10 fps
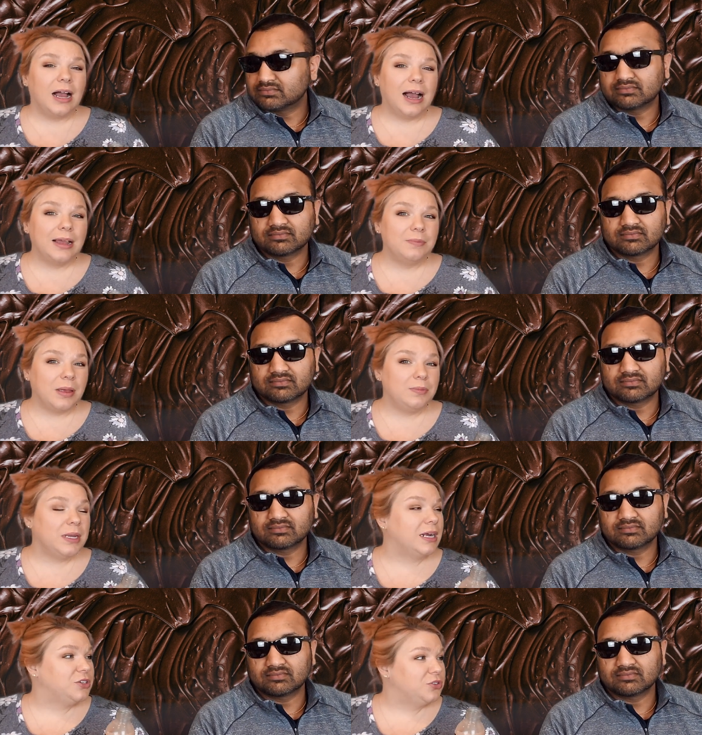Speaker 1: I mean, I
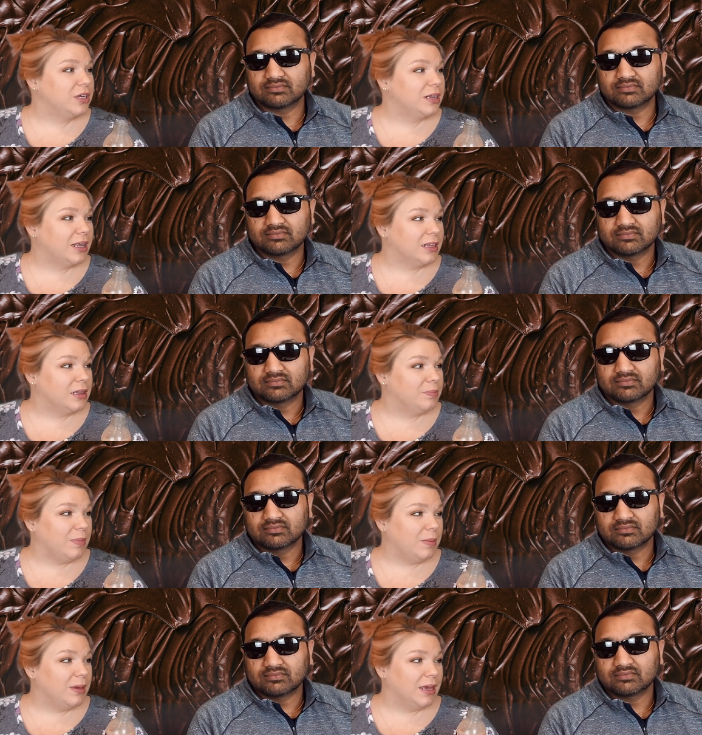do get like the,
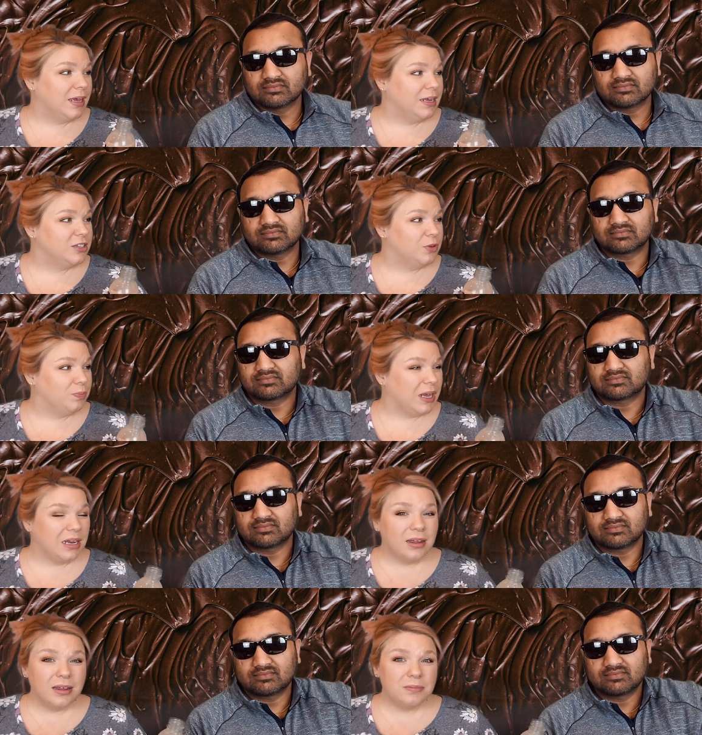maybe a hint of
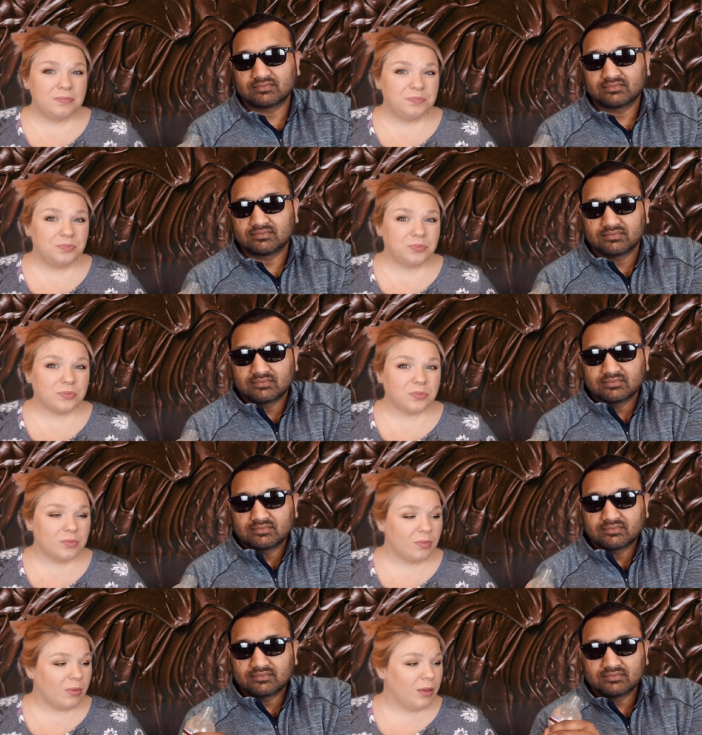peanut.
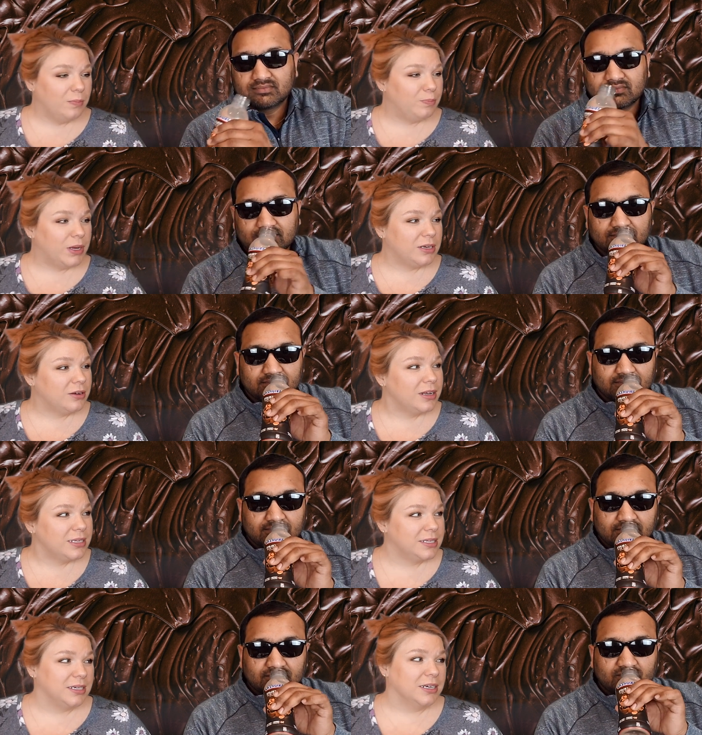But not
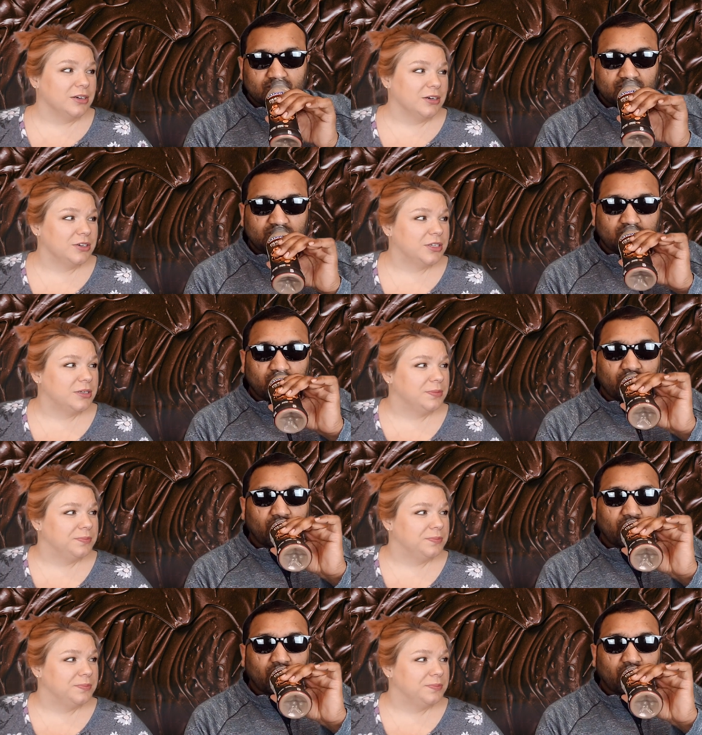Snickers.